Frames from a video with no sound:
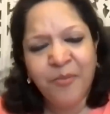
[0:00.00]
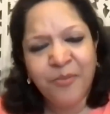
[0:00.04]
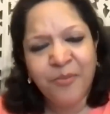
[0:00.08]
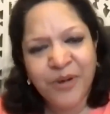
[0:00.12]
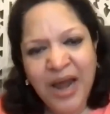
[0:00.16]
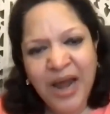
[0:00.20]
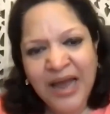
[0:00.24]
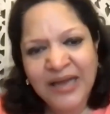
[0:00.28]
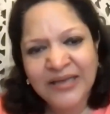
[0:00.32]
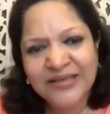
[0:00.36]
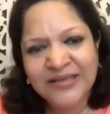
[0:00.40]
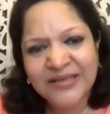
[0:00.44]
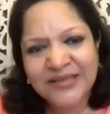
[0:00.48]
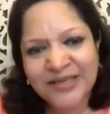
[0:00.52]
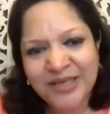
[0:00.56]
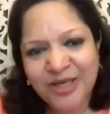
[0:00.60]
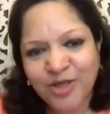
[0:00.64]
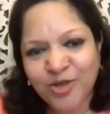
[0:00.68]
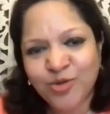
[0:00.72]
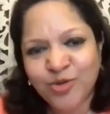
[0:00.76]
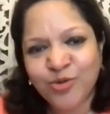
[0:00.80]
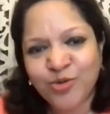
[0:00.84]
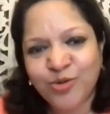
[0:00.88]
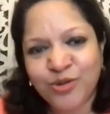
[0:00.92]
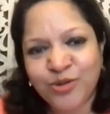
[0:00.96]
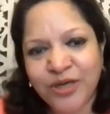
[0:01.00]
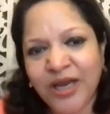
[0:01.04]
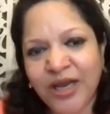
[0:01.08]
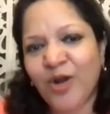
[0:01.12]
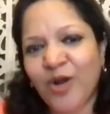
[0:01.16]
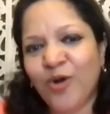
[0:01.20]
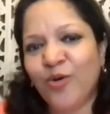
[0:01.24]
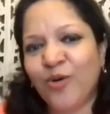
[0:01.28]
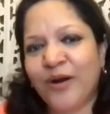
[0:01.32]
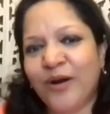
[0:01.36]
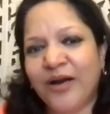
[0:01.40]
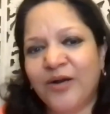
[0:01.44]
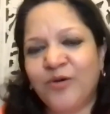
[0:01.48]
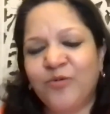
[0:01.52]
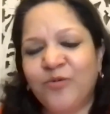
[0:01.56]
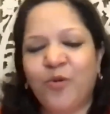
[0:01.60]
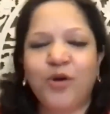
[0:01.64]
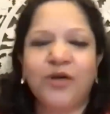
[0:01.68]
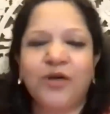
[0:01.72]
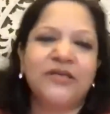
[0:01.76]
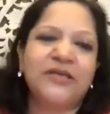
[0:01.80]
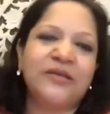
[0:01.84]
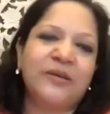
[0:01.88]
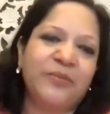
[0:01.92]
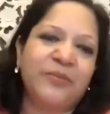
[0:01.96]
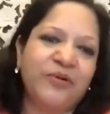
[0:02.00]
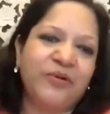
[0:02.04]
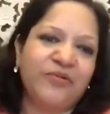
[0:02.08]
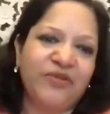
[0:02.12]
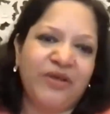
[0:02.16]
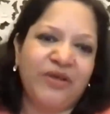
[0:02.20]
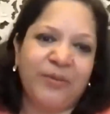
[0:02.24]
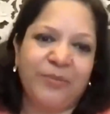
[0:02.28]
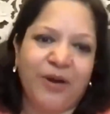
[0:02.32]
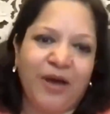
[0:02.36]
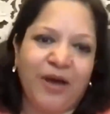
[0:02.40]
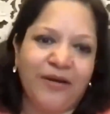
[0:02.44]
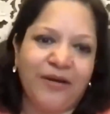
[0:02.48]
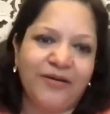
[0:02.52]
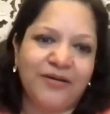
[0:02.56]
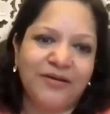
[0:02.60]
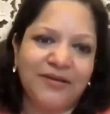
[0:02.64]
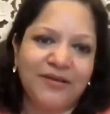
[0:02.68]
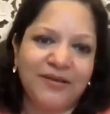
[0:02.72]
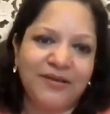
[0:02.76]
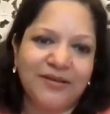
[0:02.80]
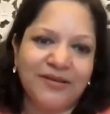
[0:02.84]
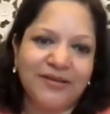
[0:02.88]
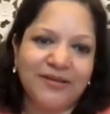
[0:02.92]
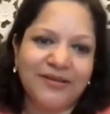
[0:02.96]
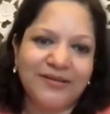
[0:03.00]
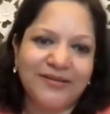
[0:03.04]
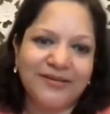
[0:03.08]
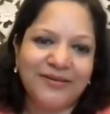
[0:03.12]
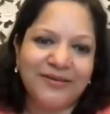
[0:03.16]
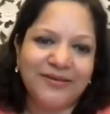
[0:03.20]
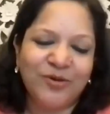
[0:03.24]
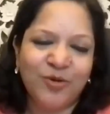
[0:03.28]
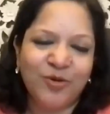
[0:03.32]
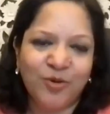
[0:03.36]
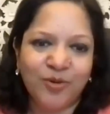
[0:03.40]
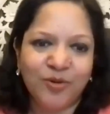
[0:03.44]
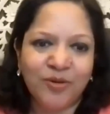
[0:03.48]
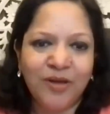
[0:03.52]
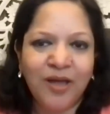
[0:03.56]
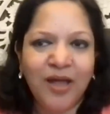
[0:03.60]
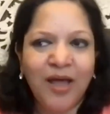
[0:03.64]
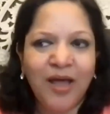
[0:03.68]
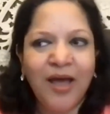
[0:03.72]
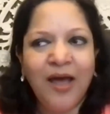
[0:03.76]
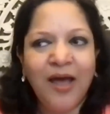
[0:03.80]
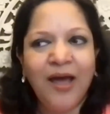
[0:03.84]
brands need to relook at what are some of their priorities. You know,